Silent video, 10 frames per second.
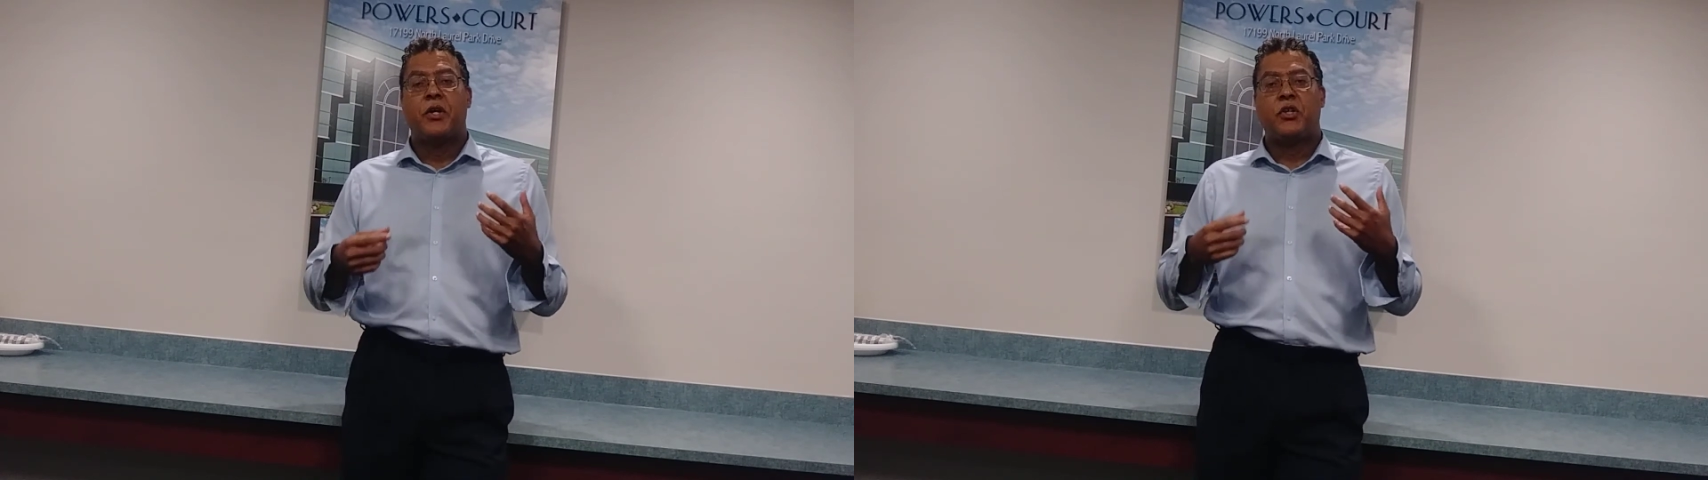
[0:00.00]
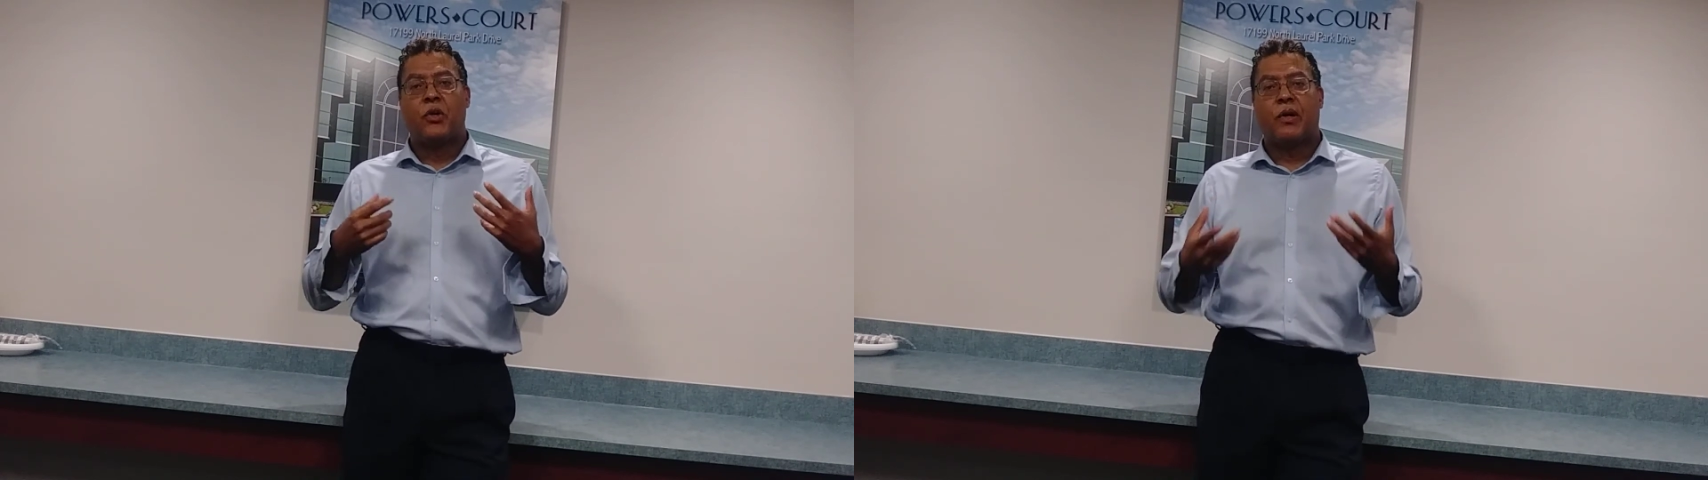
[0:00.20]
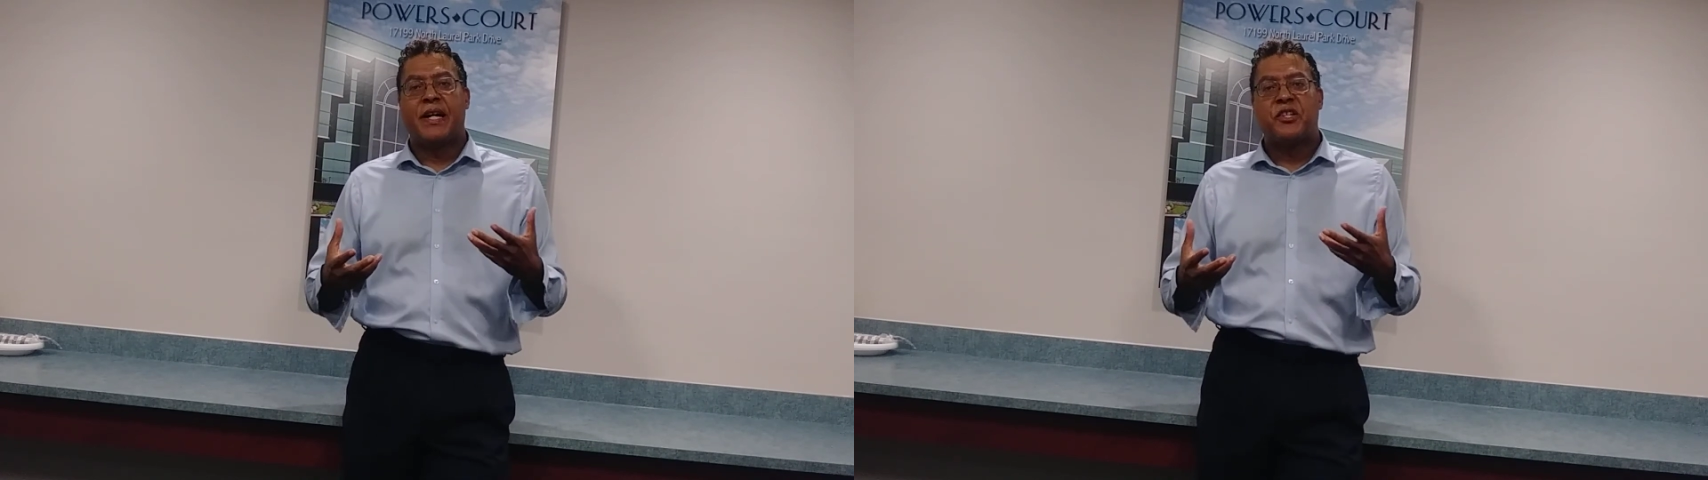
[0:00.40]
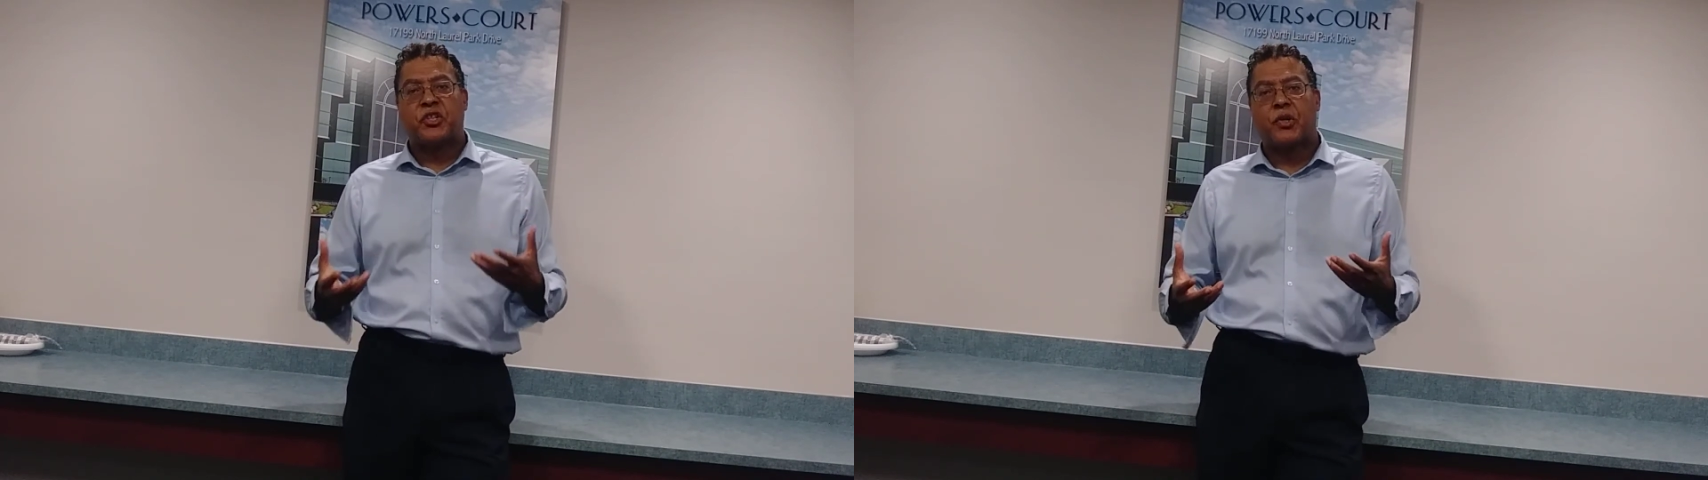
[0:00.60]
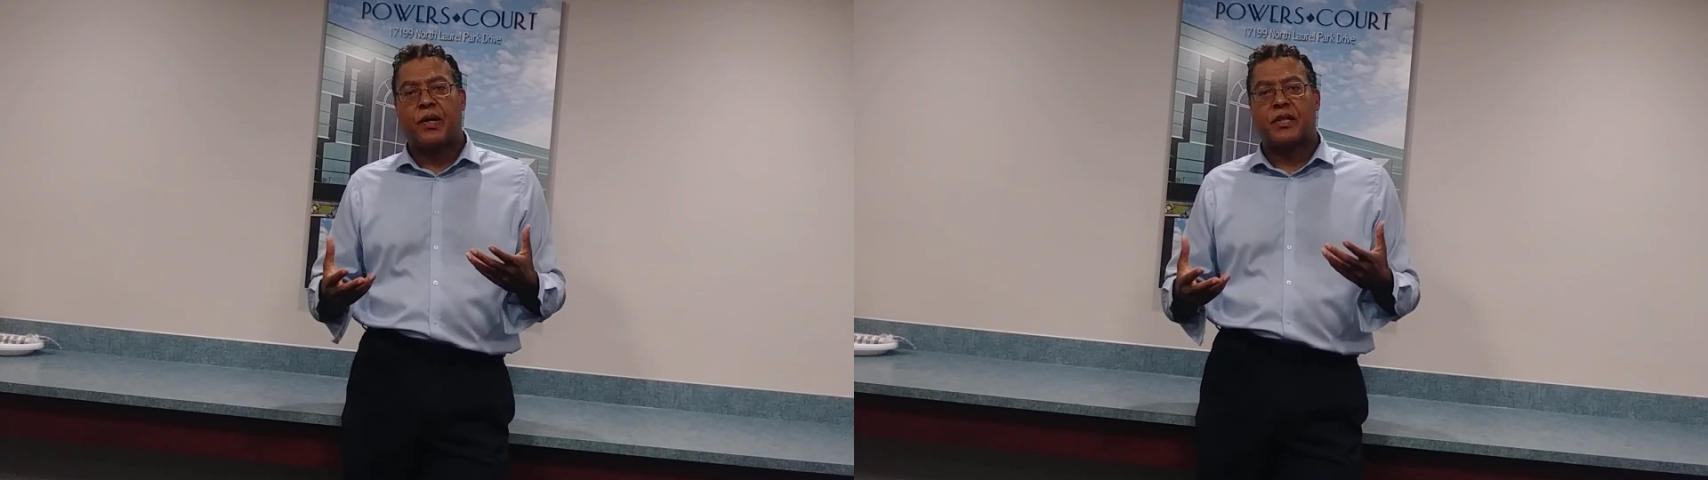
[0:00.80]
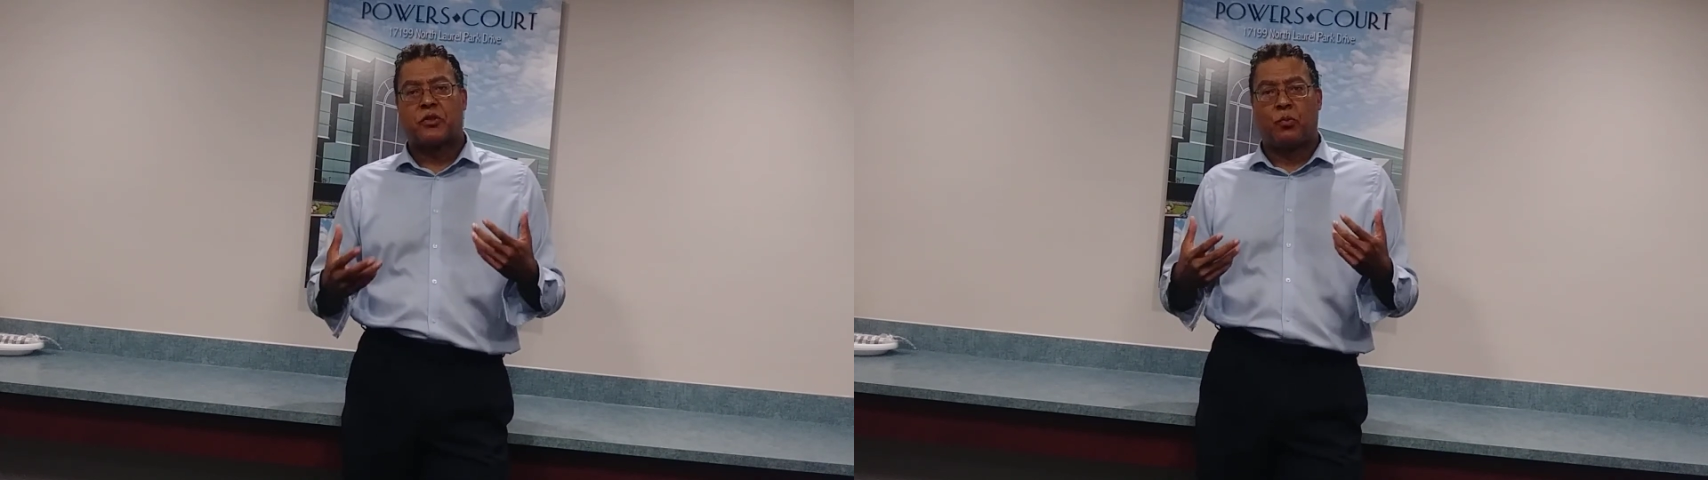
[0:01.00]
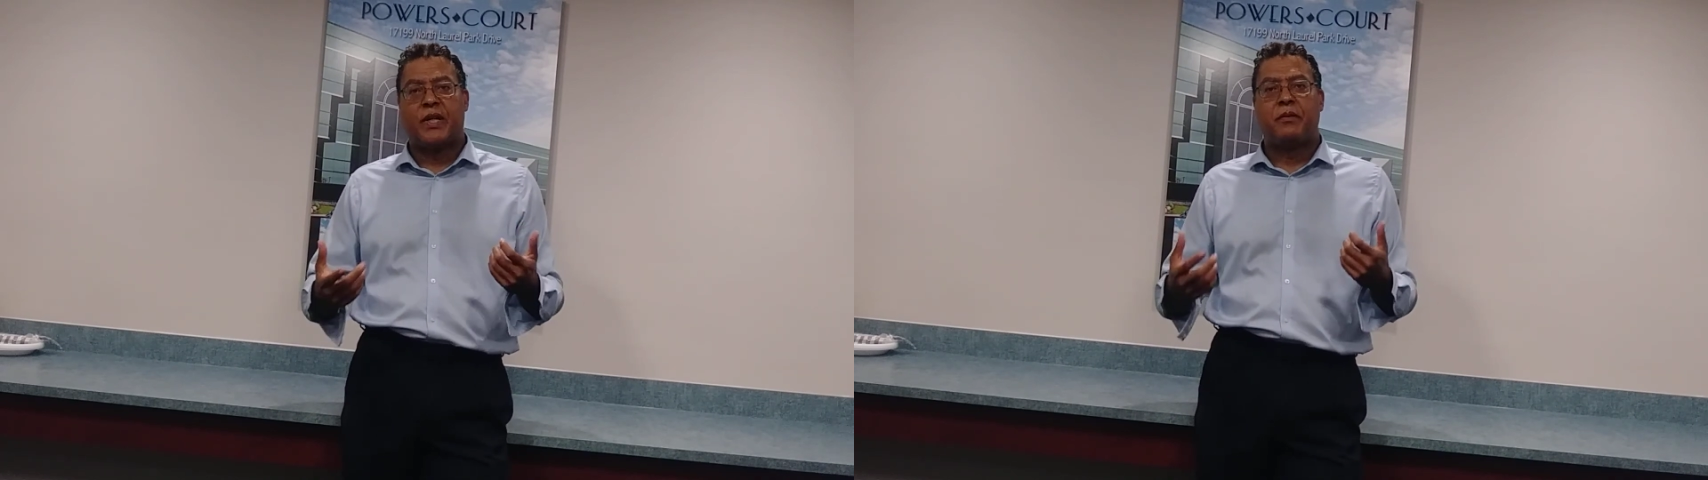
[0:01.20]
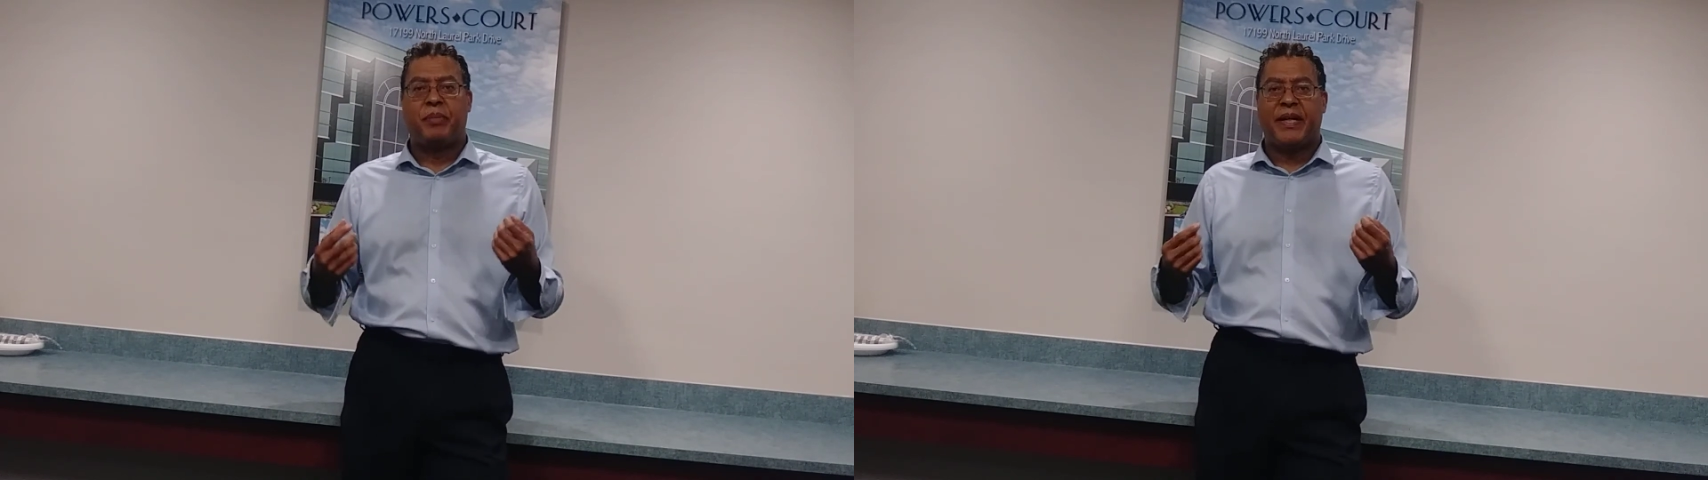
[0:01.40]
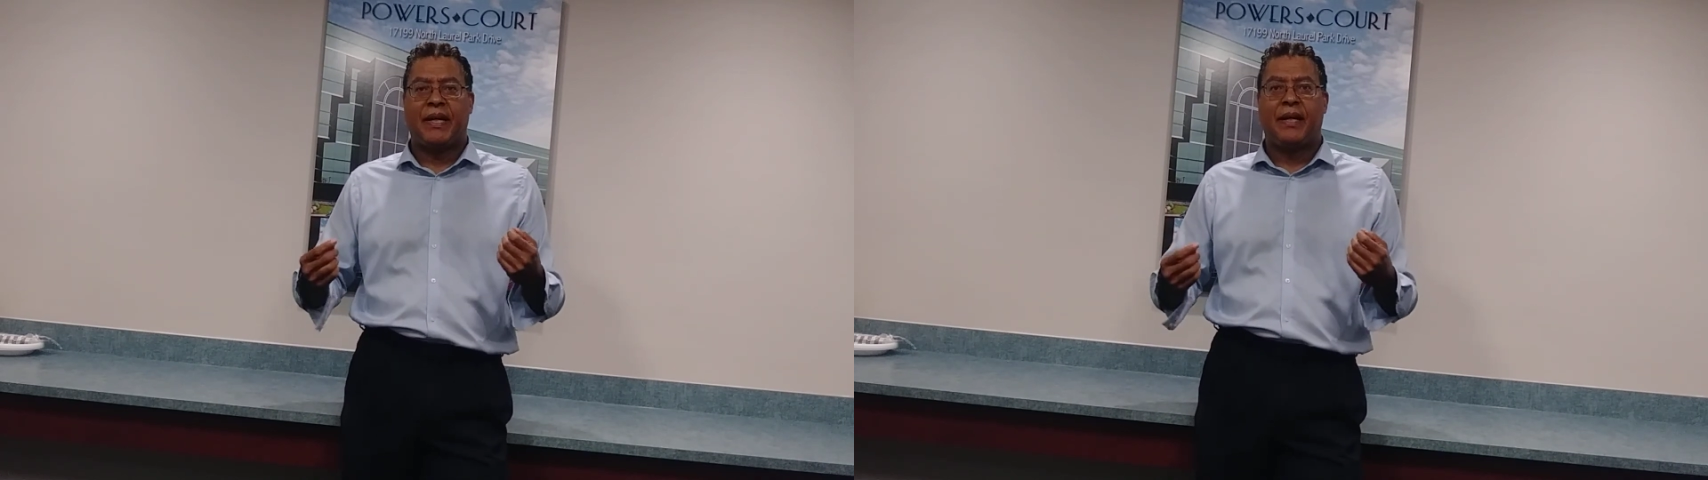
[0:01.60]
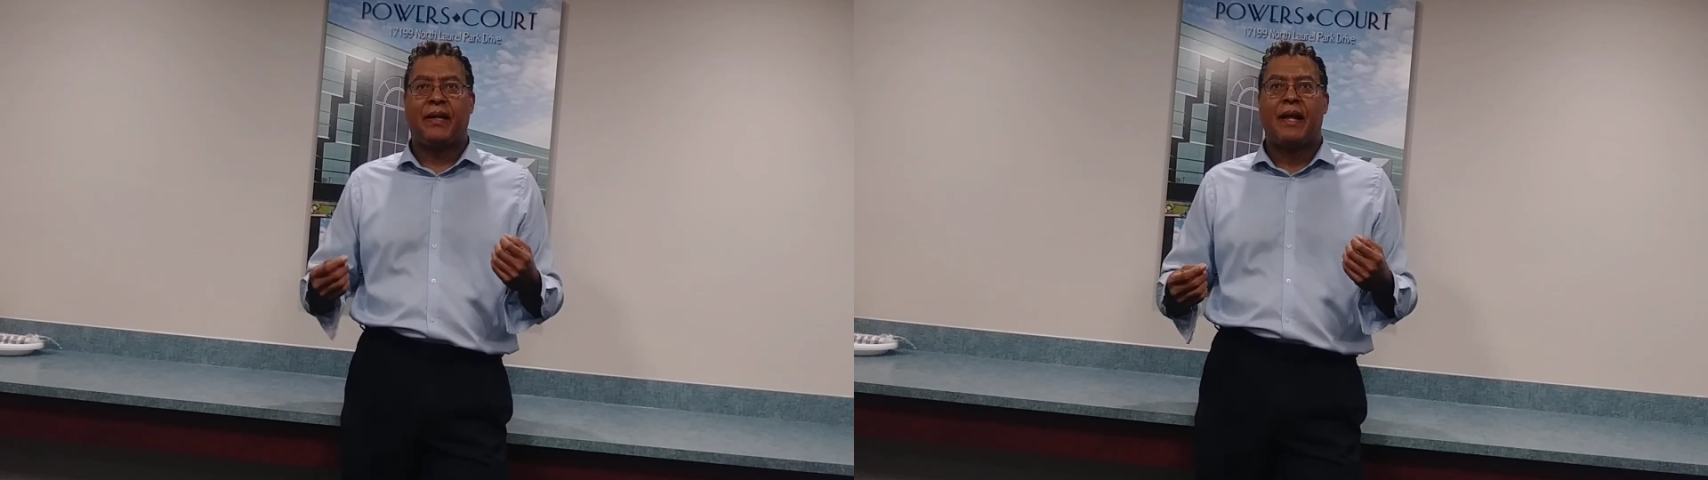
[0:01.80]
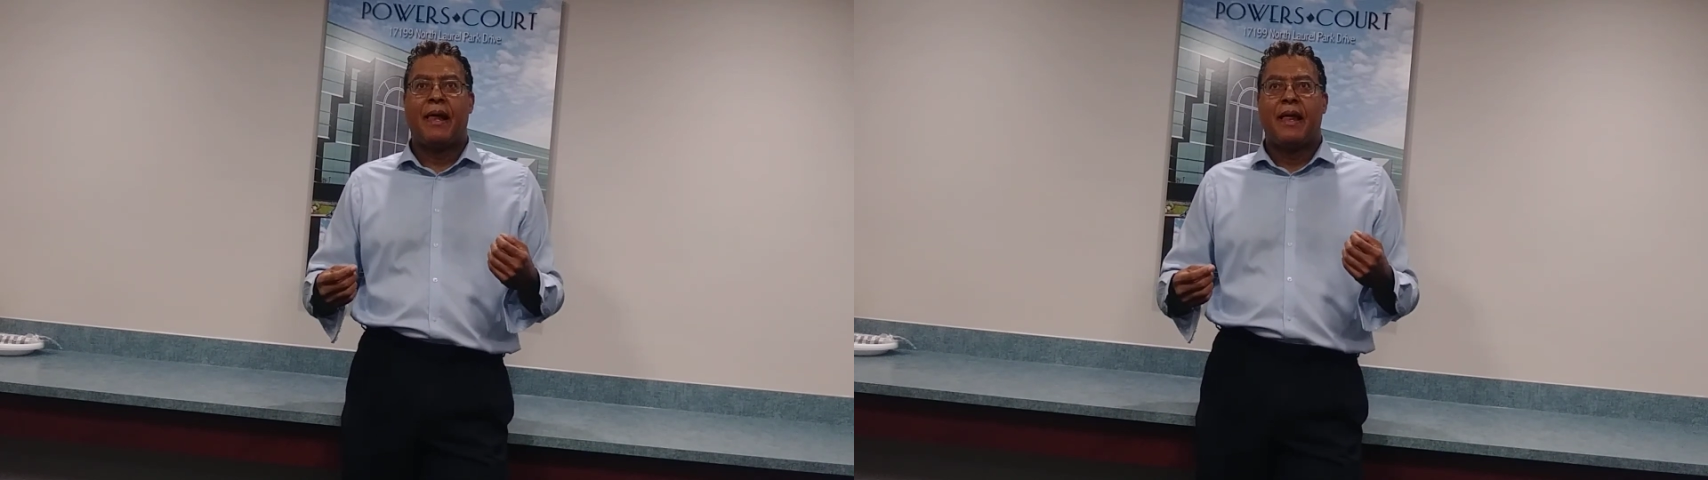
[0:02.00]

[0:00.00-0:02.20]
your insurance would be,